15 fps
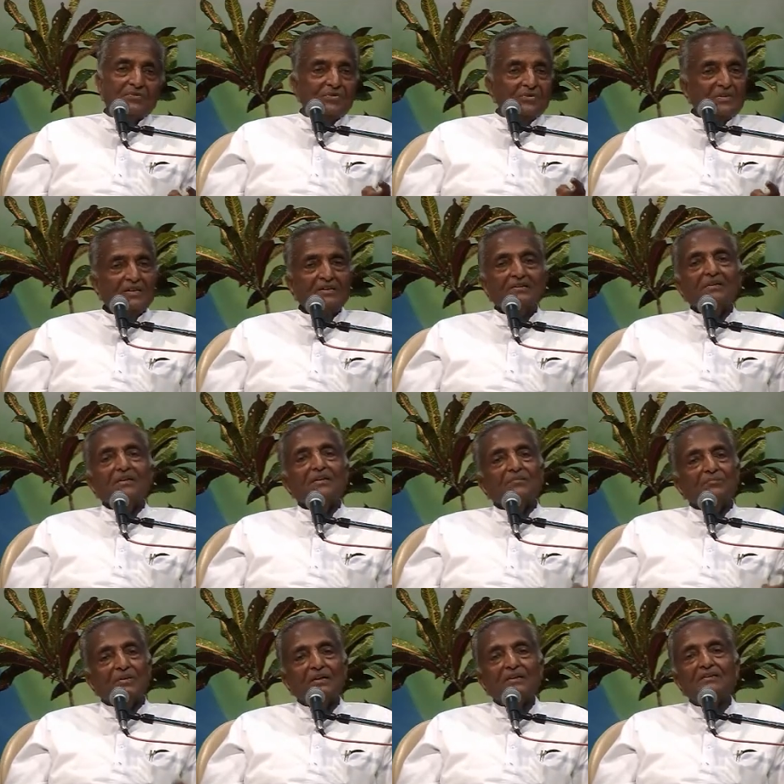to run
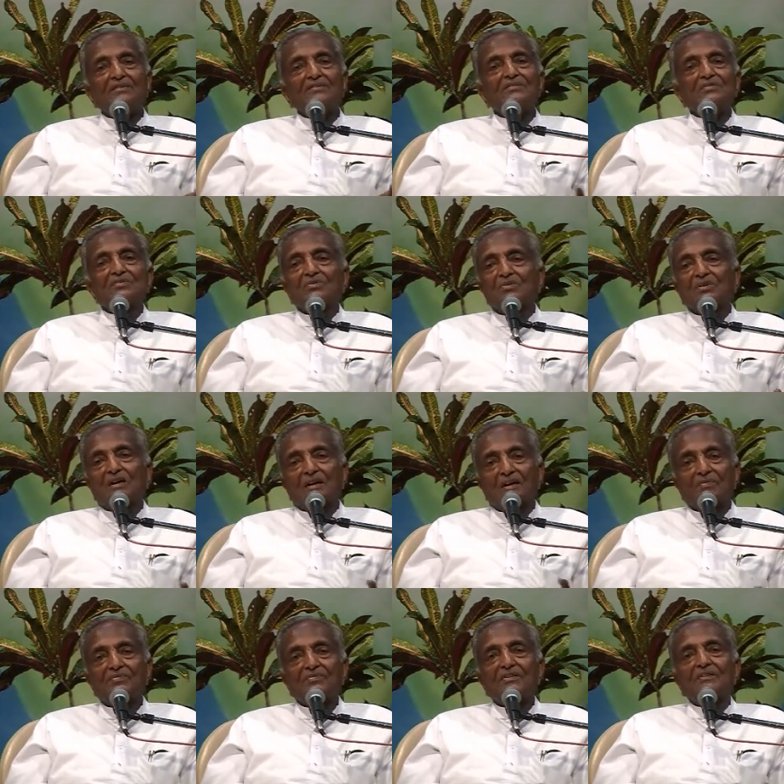and manage the show
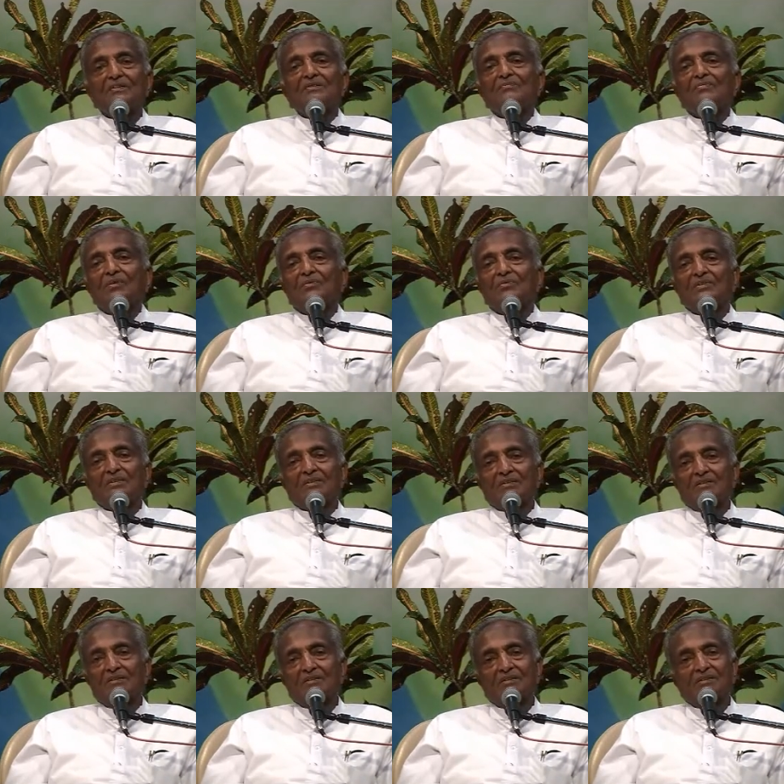after the
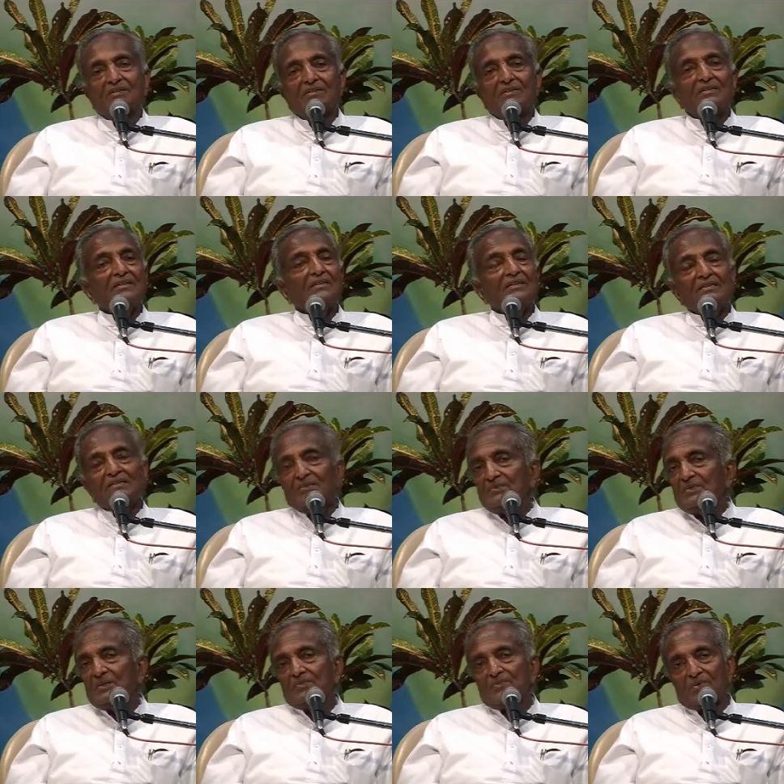founder is a
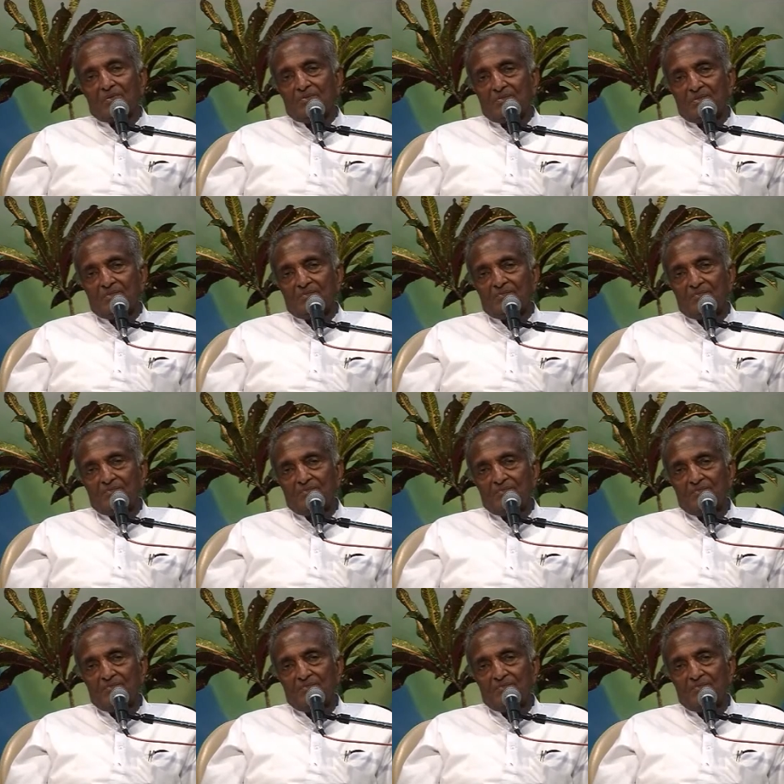big problem.